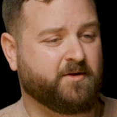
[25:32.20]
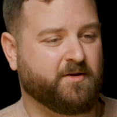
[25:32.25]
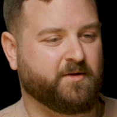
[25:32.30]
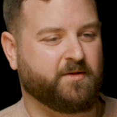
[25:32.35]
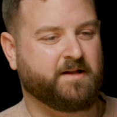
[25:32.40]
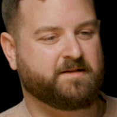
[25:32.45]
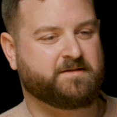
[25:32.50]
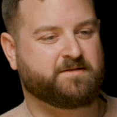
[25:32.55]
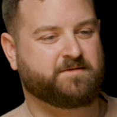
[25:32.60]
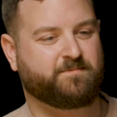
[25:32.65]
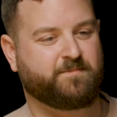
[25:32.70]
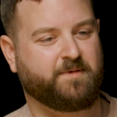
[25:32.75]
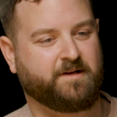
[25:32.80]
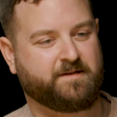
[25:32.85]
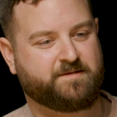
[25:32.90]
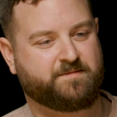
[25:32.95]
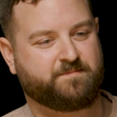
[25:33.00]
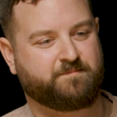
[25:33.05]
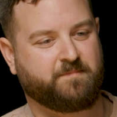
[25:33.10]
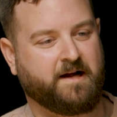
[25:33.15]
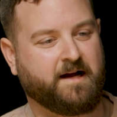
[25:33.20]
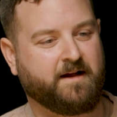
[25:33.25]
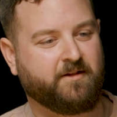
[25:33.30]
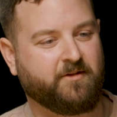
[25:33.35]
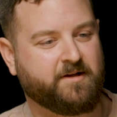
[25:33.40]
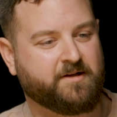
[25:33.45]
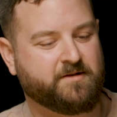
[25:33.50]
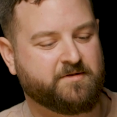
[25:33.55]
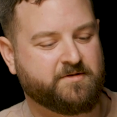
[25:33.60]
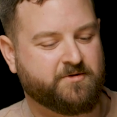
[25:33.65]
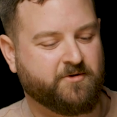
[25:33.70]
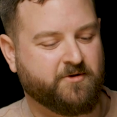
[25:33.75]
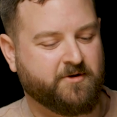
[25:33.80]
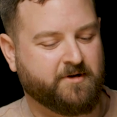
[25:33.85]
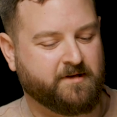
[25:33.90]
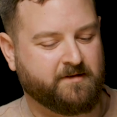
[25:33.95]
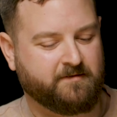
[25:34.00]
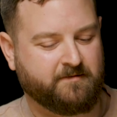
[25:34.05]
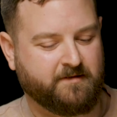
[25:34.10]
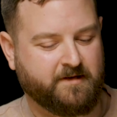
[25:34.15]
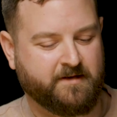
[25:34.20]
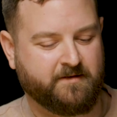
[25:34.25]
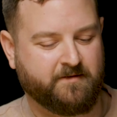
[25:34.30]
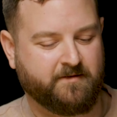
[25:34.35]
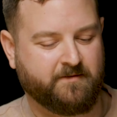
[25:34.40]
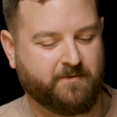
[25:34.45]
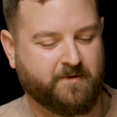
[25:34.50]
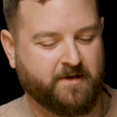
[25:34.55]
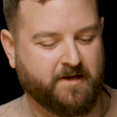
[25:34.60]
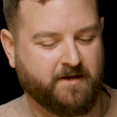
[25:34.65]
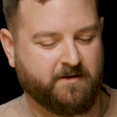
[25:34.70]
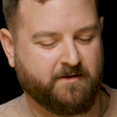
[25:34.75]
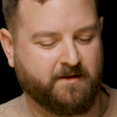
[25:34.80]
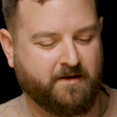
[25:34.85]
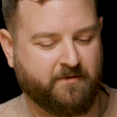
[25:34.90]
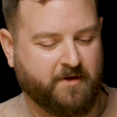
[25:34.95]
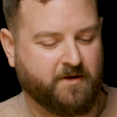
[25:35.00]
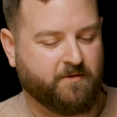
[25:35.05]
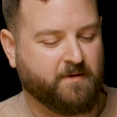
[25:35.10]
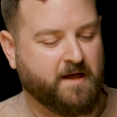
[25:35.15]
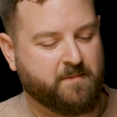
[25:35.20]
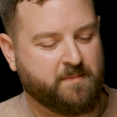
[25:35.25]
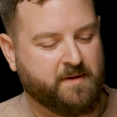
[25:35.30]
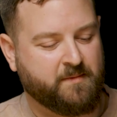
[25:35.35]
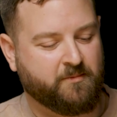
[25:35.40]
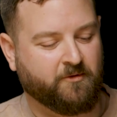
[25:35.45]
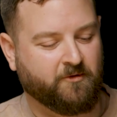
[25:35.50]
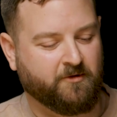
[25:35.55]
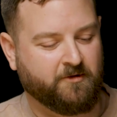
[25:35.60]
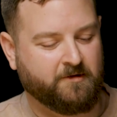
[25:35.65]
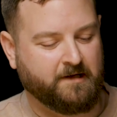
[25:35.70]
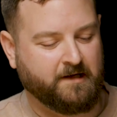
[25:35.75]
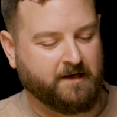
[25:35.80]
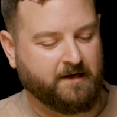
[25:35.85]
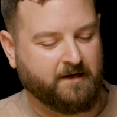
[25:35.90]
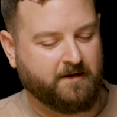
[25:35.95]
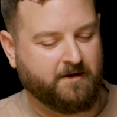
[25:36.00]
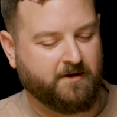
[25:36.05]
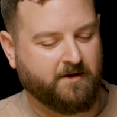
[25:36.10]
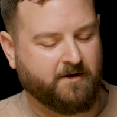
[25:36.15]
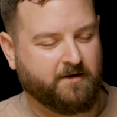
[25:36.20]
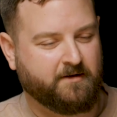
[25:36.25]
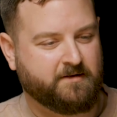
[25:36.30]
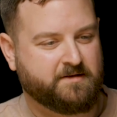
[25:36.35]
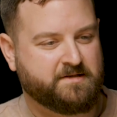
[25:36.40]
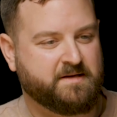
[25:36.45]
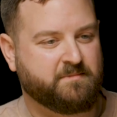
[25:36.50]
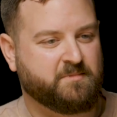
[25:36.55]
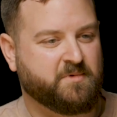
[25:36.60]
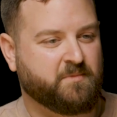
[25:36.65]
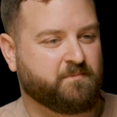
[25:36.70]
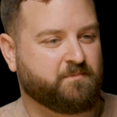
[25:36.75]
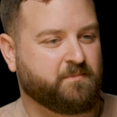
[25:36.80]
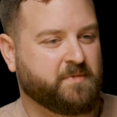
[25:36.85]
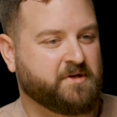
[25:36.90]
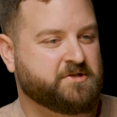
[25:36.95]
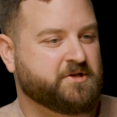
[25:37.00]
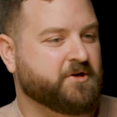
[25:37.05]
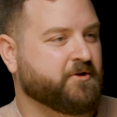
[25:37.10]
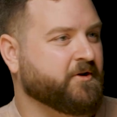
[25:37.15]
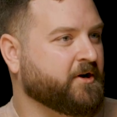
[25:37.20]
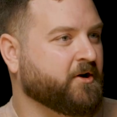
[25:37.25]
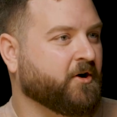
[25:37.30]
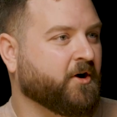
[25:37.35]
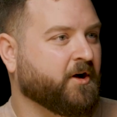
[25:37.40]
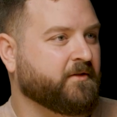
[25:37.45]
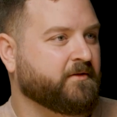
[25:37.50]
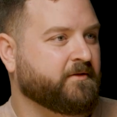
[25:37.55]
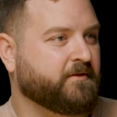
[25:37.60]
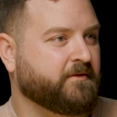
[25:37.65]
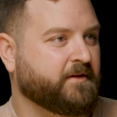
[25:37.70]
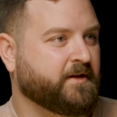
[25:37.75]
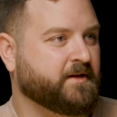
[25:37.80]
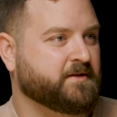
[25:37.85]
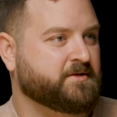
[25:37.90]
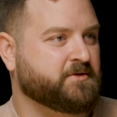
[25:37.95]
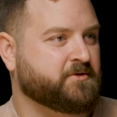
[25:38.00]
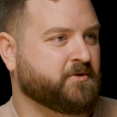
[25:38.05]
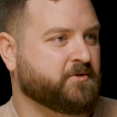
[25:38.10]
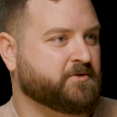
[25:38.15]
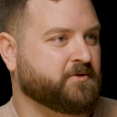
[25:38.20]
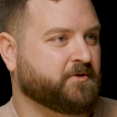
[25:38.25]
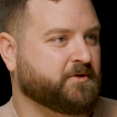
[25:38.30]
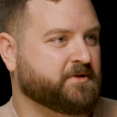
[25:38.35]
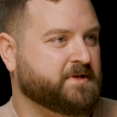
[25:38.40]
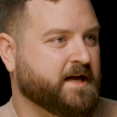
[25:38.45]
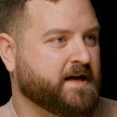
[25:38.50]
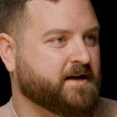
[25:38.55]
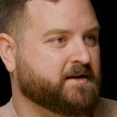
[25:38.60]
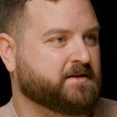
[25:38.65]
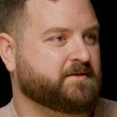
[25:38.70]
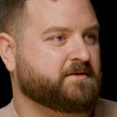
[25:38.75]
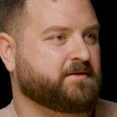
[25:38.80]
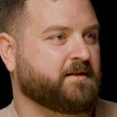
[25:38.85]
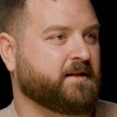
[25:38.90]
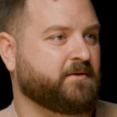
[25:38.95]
No, that's highly concerning. And I think a lot of people seem to be cheering on the institutional attacks.